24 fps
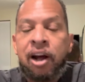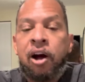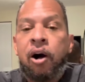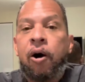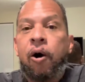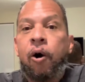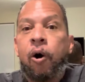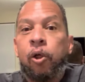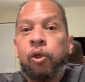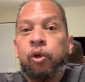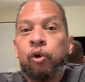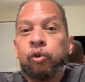
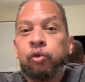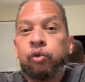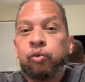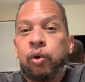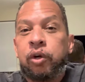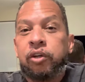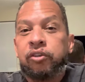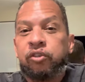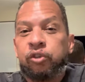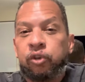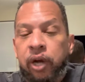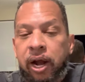All those
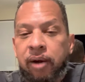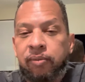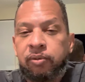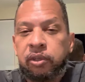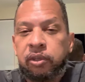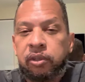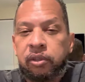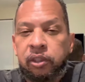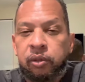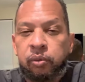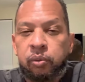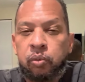ones are having a
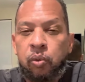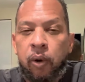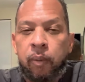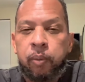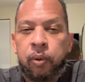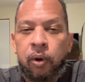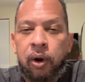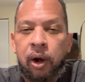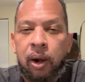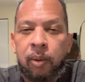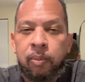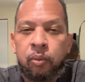little more
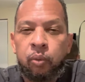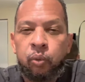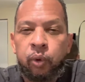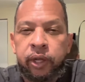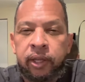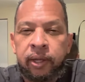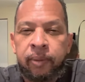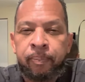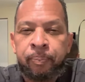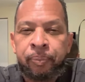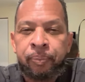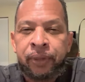problem with it.